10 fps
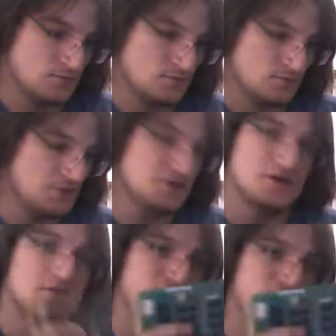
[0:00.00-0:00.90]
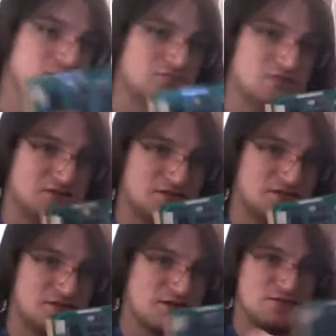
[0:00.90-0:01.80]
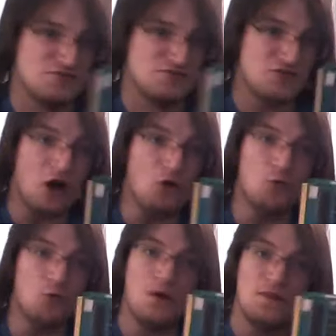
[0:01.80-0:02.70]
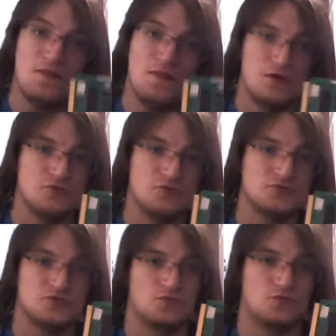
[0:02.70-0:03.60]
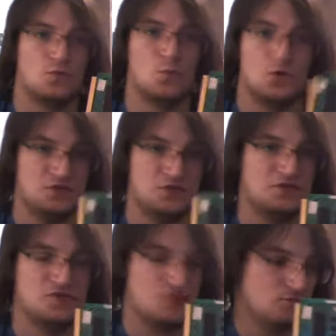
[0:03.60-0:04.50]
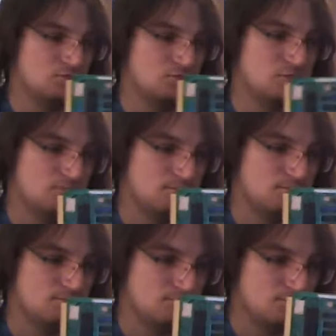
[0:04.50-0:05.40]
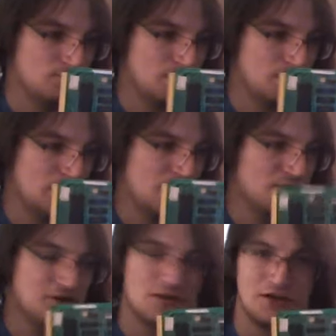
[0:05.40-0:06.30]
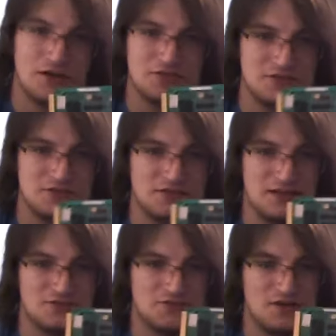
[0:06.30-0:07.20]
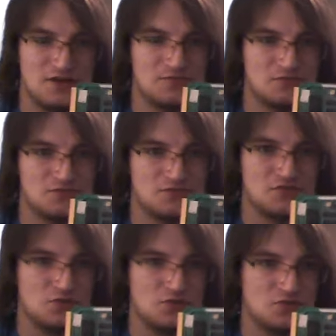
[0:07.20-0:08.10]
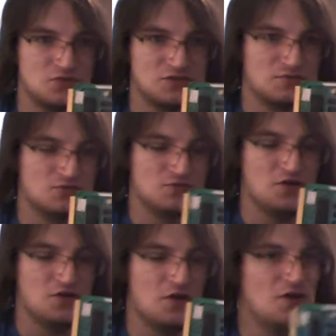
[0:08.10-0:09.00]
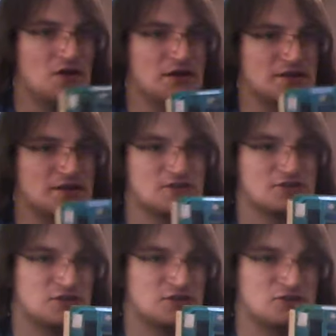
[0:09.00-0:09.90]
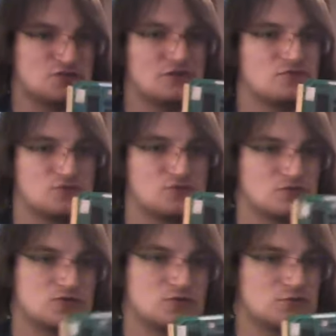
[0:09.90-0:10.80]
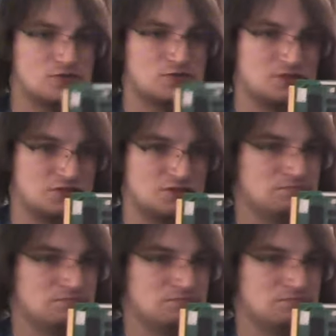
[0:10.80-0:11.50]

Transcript: And you know, this thing, no one knows what it's from. The closest guess we've come to is for some sort of early industrial control system.